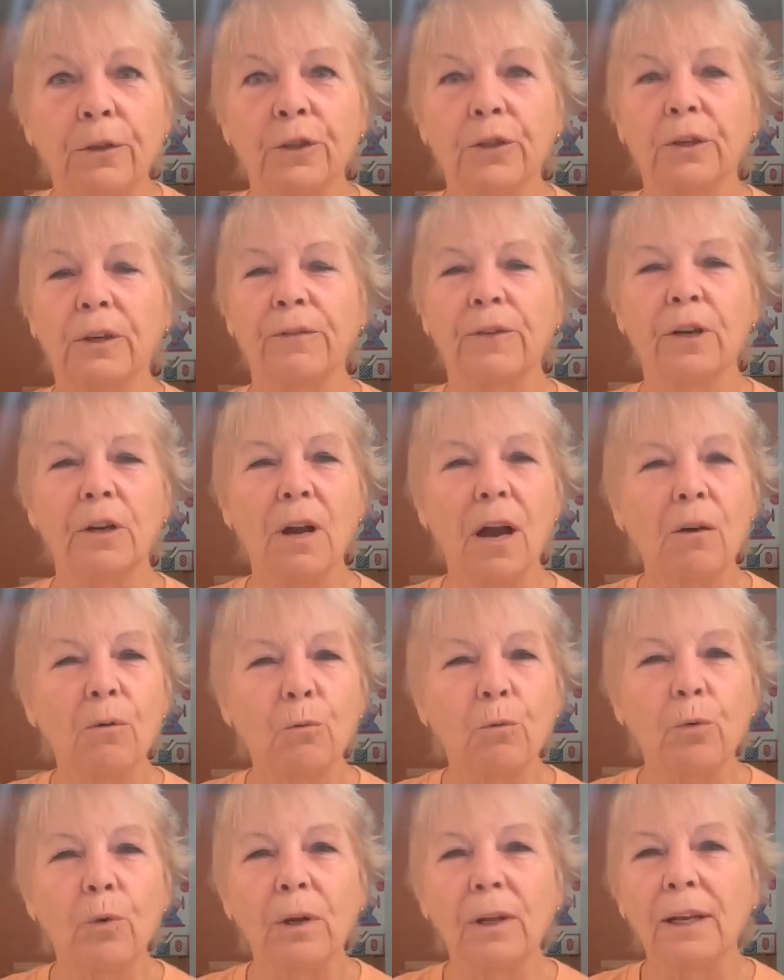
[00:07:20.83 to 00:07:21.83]
So if you're
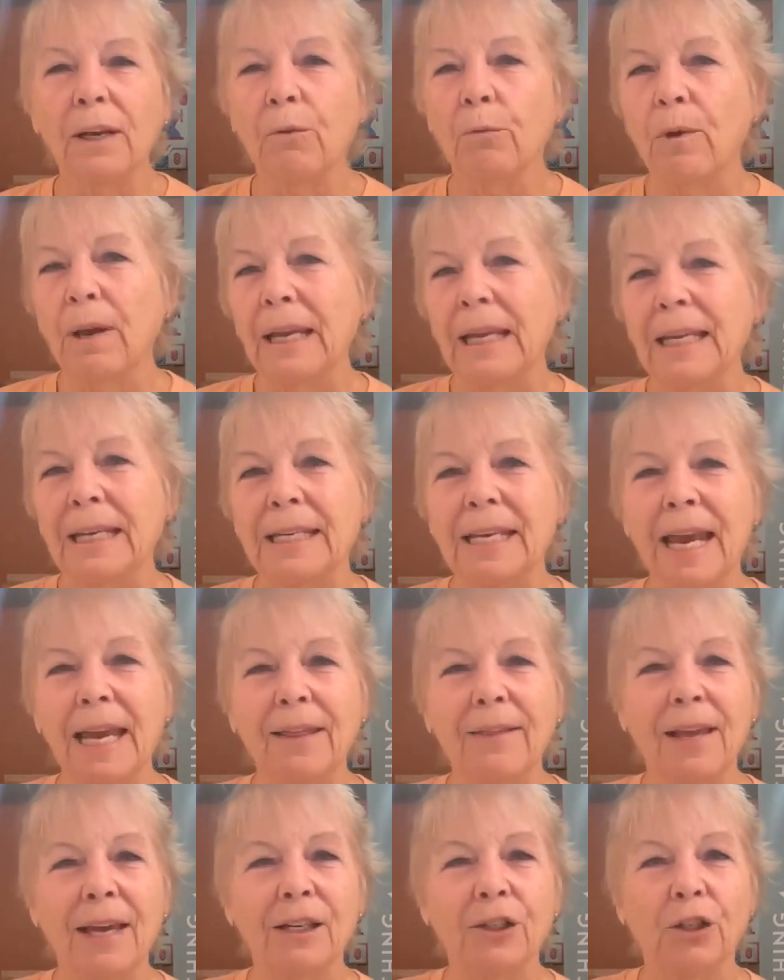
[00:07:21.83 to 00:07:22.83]
not really ready to take
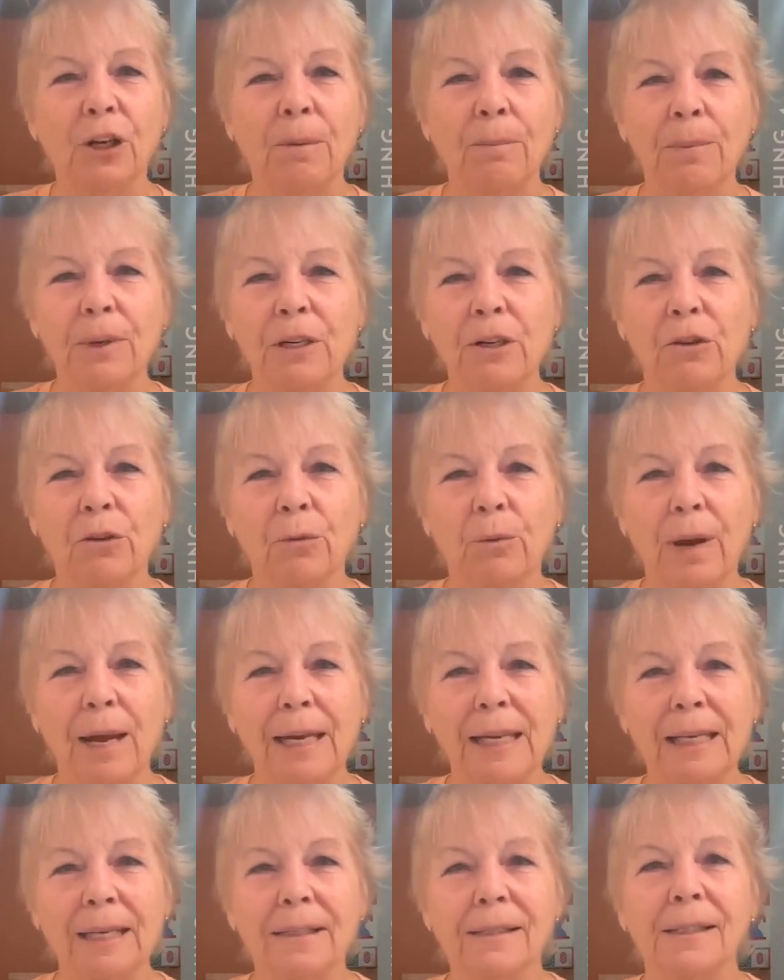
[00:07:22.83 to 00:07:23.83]
that jump into the
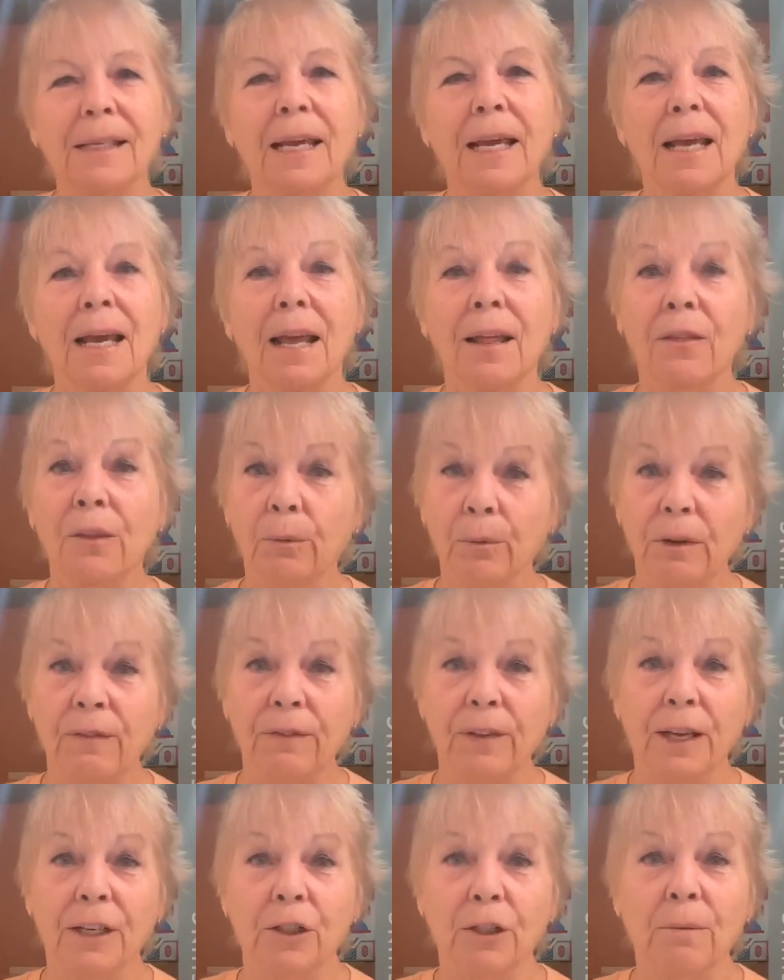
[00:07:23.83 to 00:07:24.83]
Radiance, the
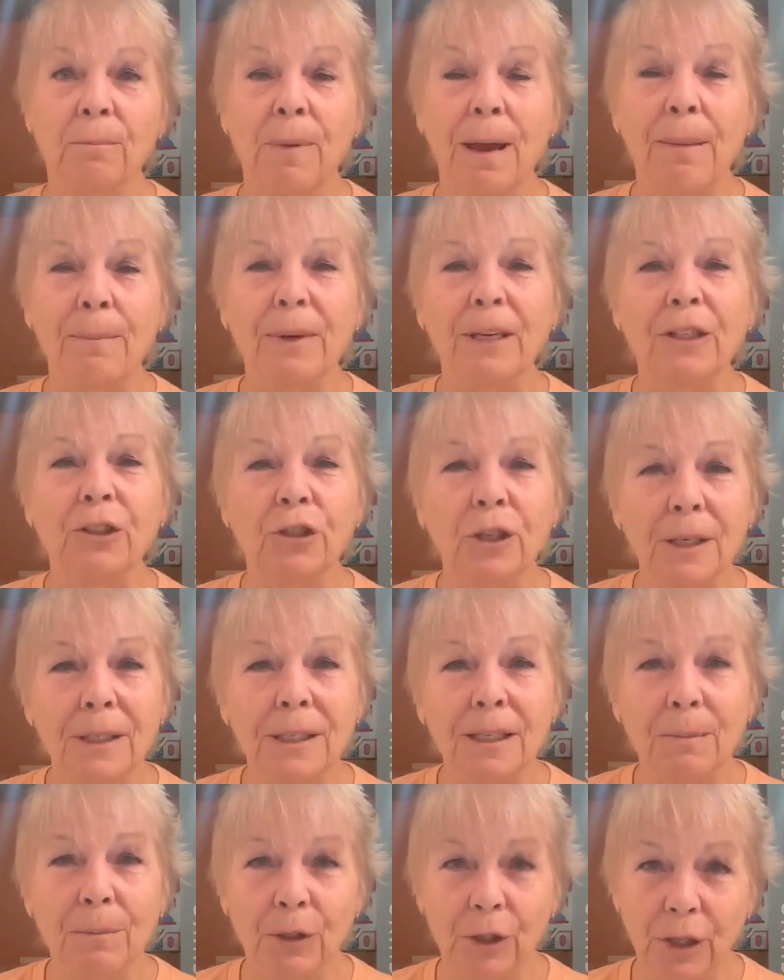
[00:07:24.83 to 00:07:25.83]
Reflection might be just
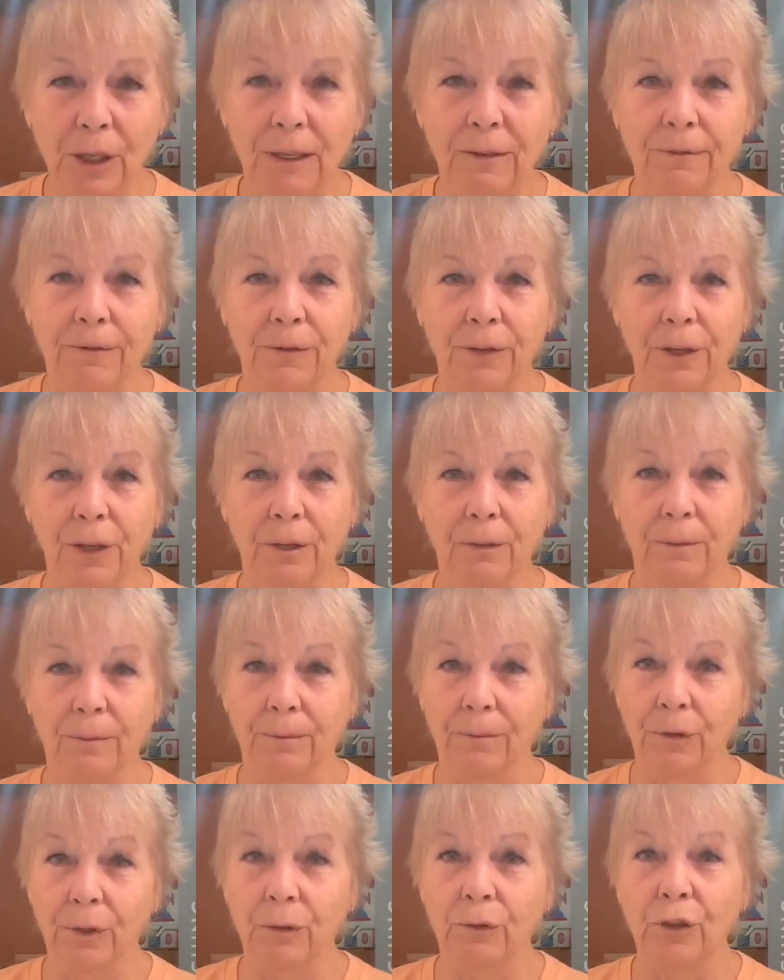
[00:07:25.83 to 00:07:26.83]
the machine for you.
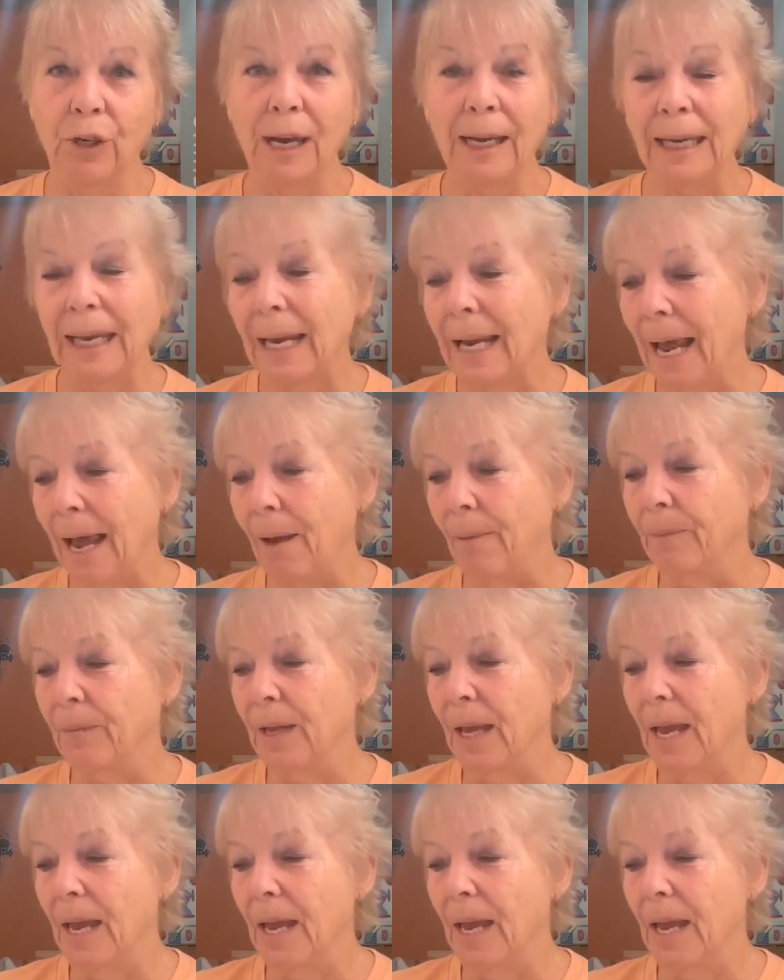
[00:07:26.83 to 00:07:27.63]
So check it out.